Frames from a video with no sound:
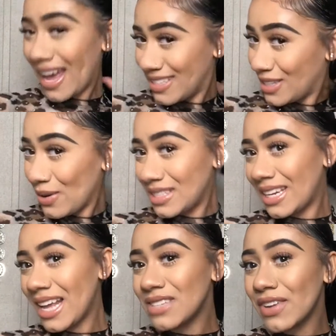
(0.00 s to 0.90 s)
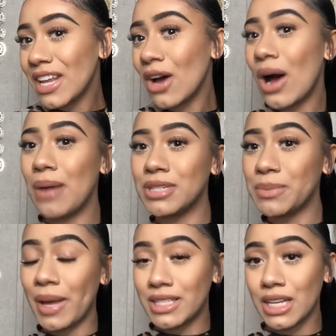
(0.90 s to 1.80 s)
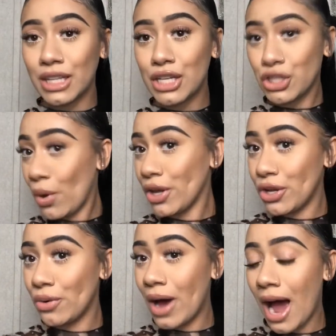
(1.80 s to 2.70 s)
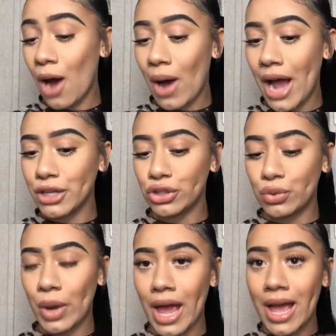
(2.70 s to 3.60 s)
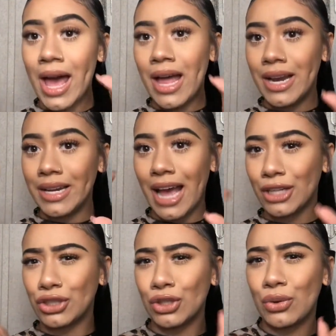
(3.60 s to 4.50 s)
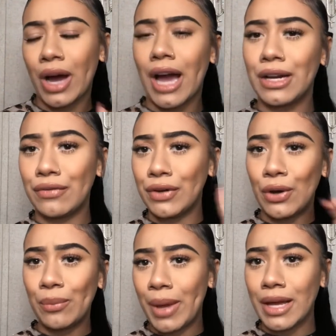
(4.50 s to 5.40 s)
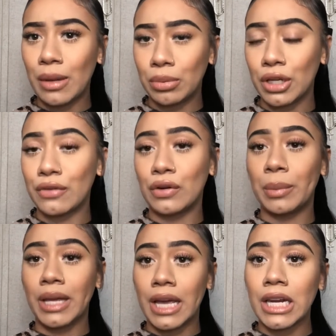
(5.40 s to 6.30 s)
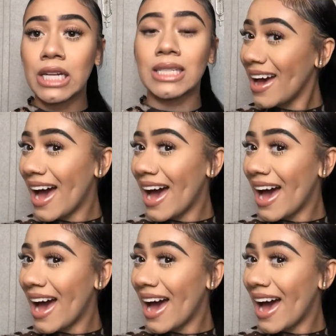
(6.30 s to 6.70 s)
So in today's video, I'm just basically showing you how I do a natural kind of no makeup look for beginners.